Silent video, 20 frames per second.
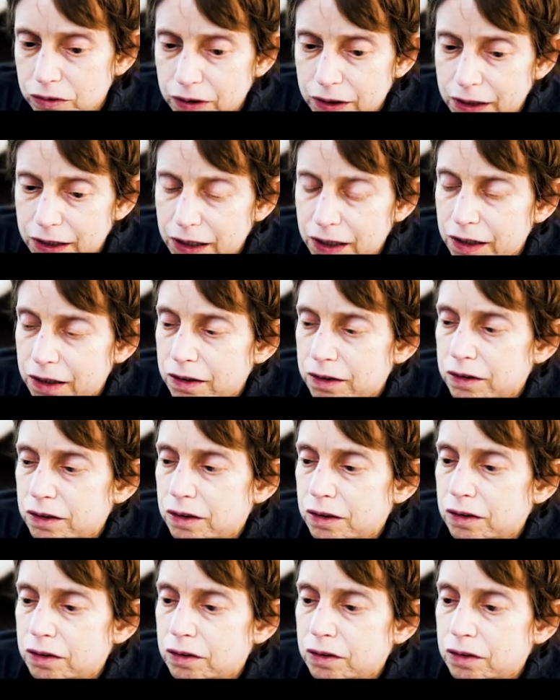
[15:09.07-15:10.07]

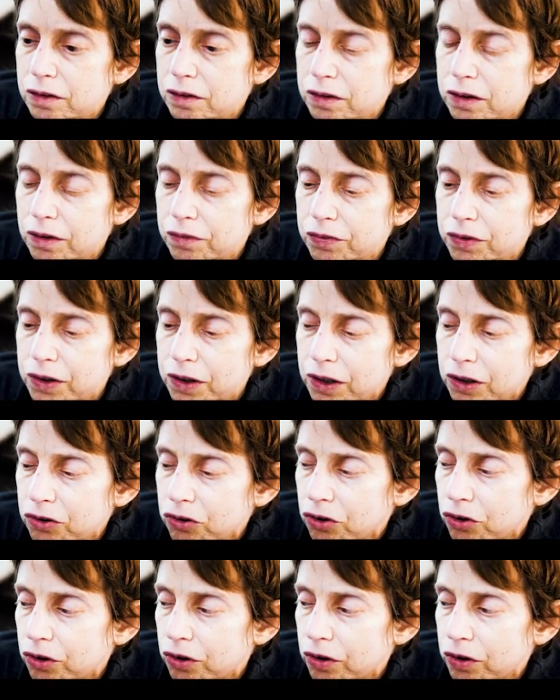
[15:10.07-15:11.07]
Candid
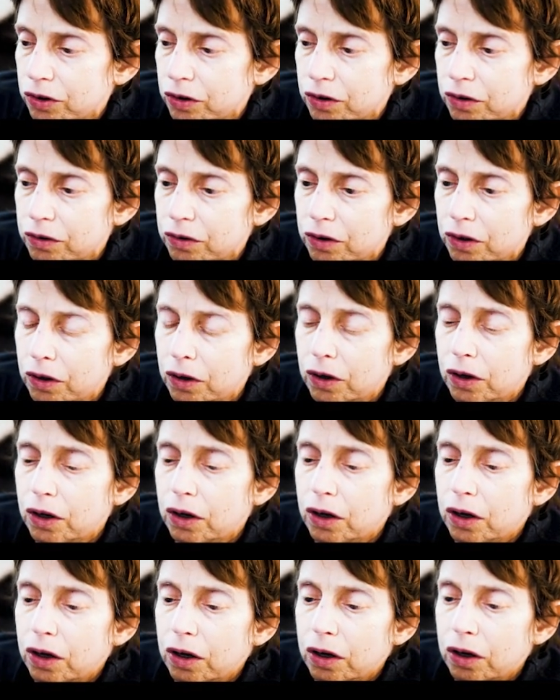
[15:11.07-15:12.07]
definitions.
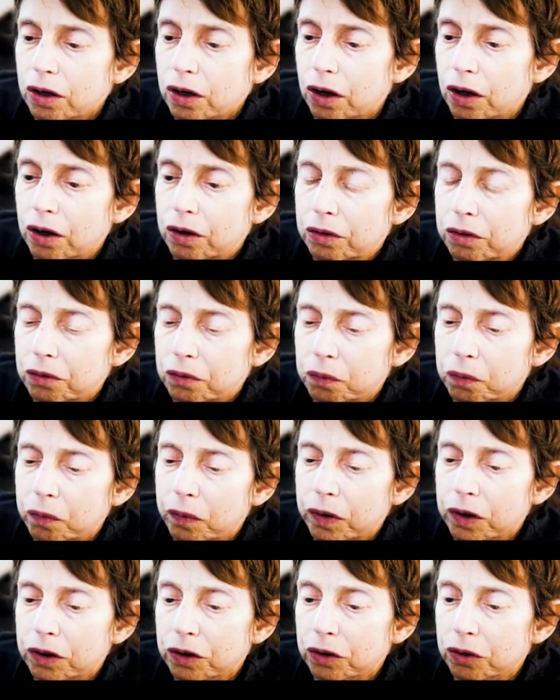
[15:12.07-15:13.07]

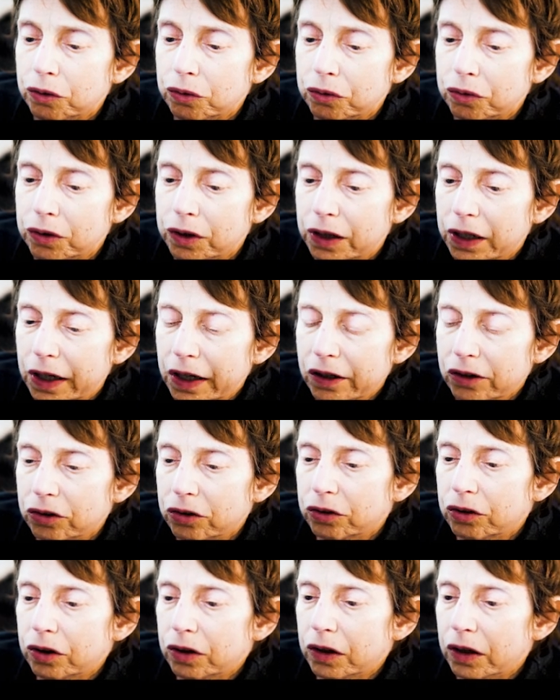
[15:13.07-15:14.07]
We use
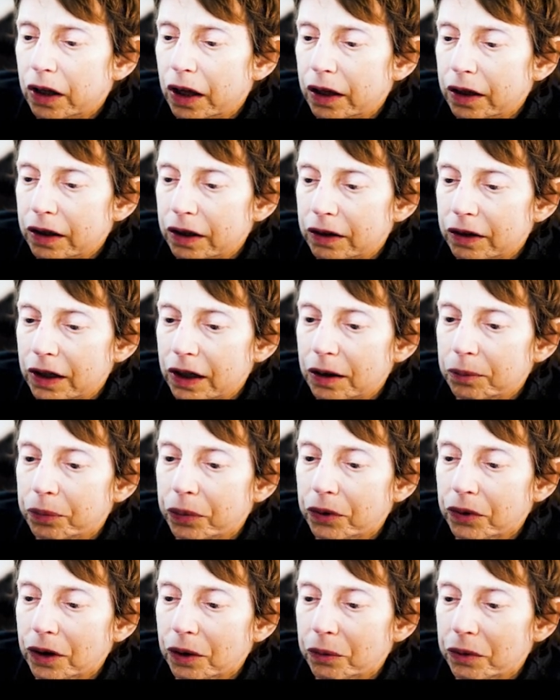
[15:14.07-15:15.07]
that
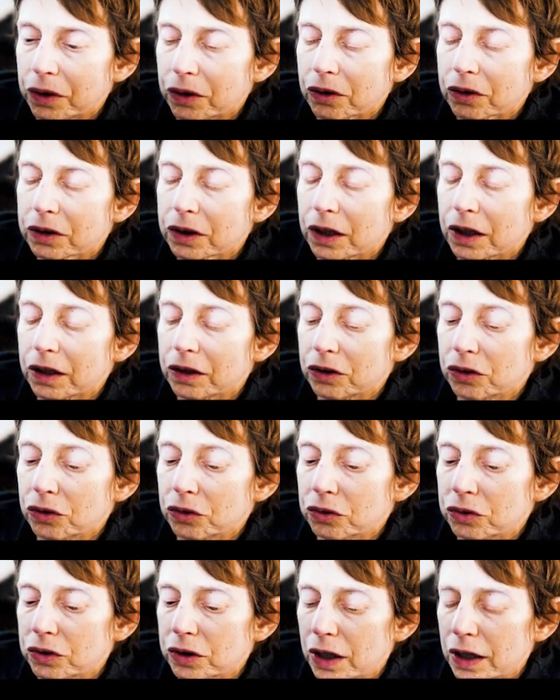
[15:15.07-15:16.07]
example that we looked at
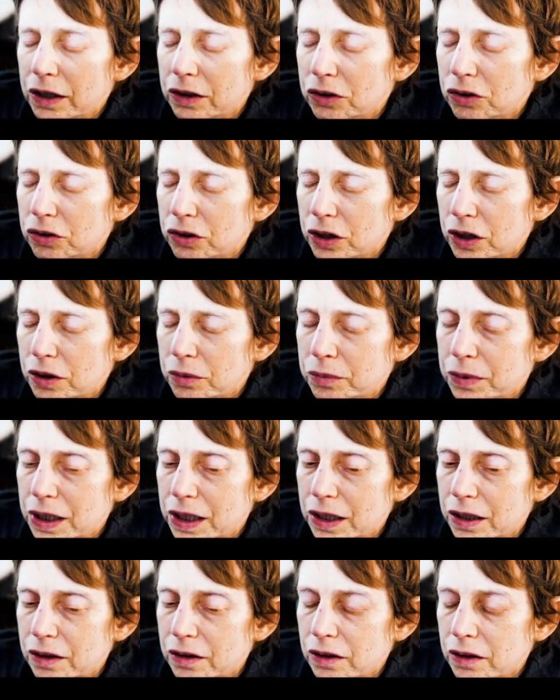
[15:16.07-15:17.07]
used
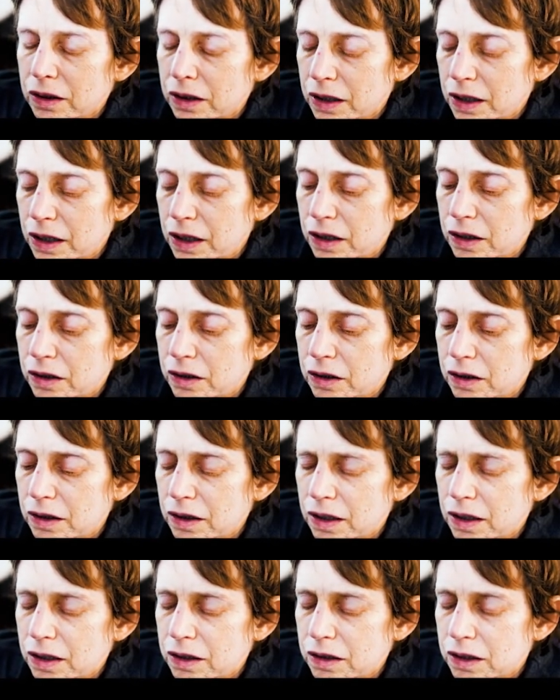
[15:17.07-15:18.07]
HTML,
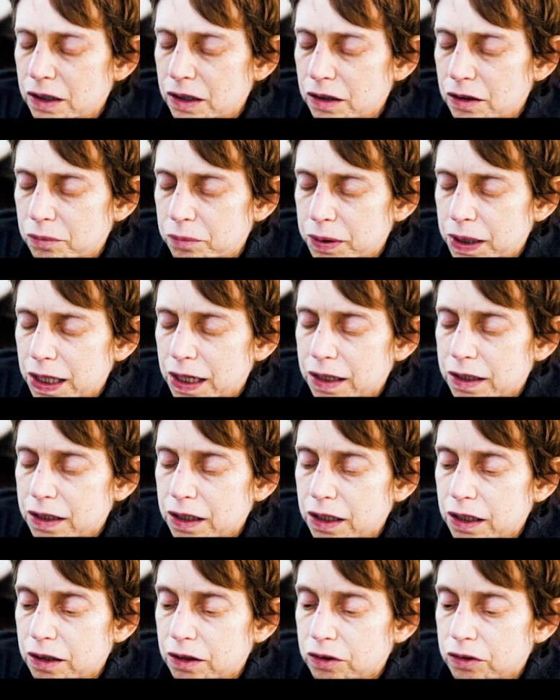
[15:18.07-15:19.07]
and then in the back
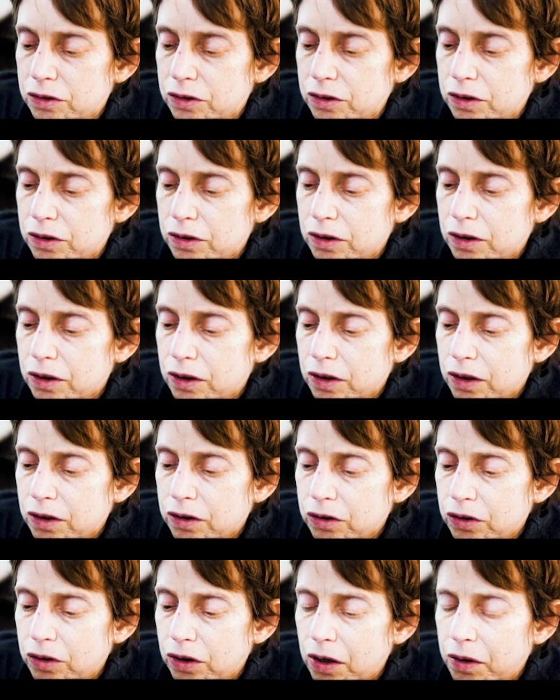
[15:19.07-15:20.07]
end,
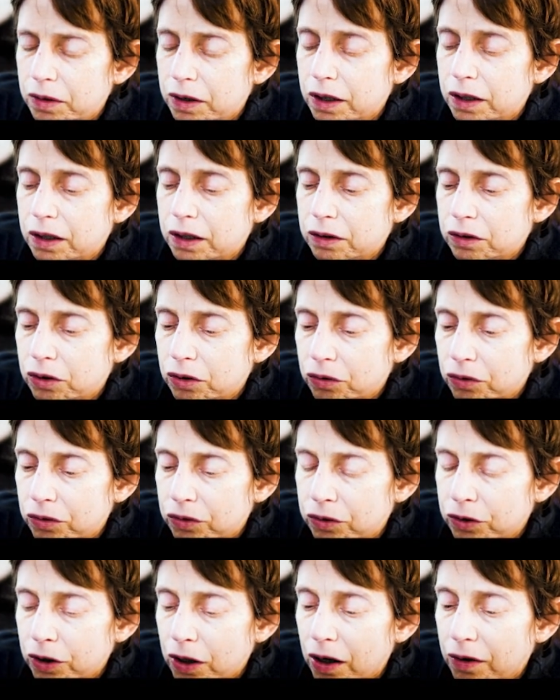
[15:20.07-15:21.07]
and then
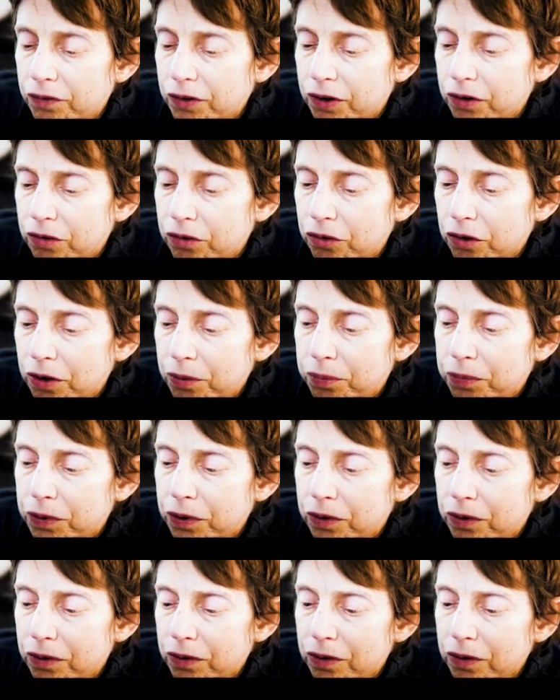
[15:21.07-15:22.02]
use JavaScript,